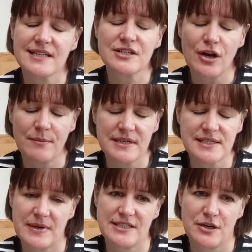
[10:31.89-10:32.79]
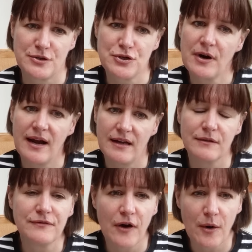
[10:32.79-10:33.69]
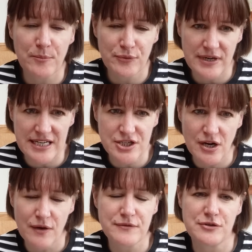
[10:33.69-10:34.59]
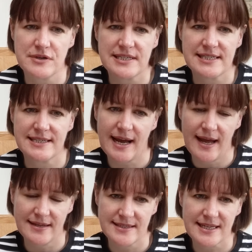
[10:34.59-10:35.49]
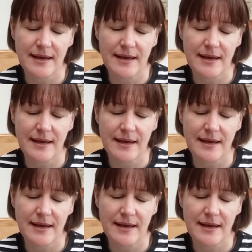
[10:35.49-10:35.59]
Thomas went on trial for breach of trust and